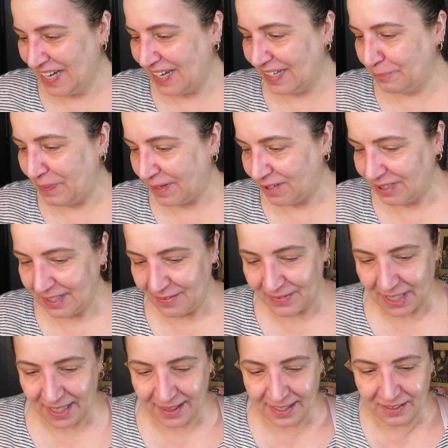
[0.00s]
I better leave
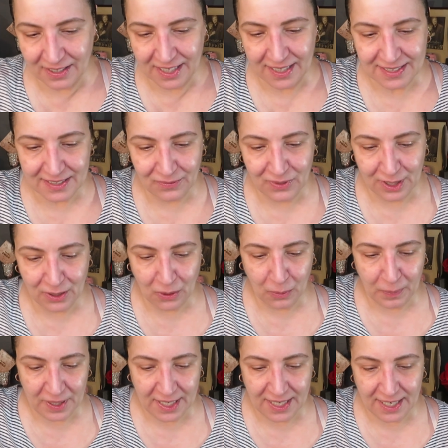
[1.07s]
that there in case I want to
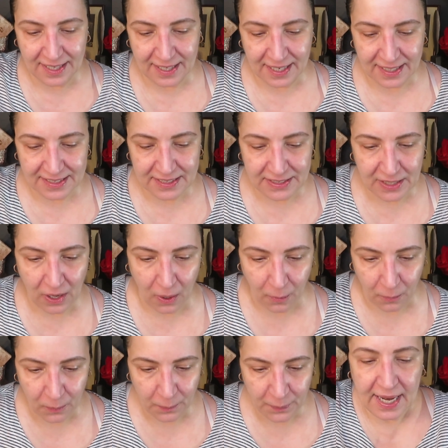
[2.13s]
open anything.
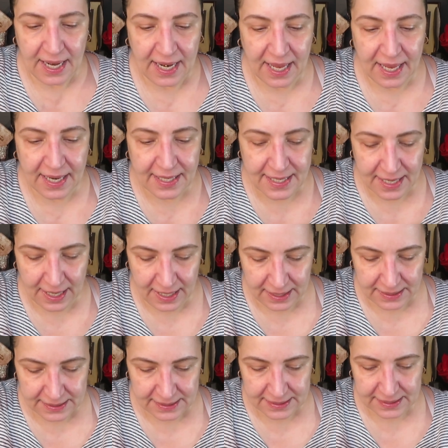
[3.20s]
So, let
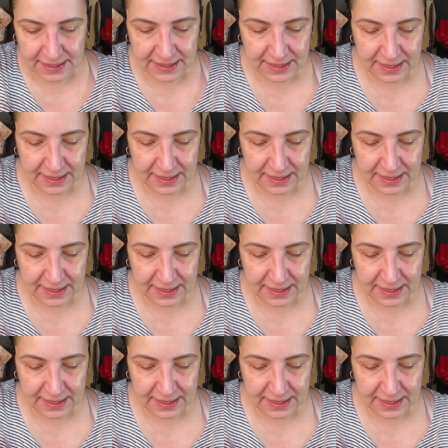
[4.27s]
us...